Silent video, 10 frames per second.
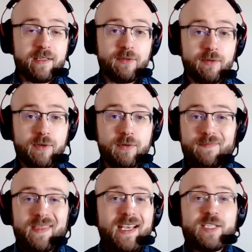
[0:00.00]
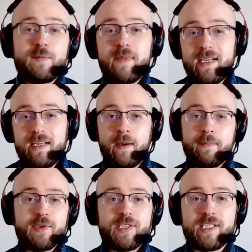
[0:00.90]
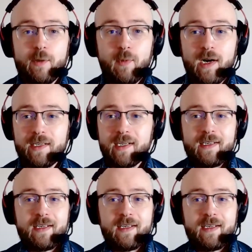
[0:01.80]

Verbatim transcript: through as many numbers as I want.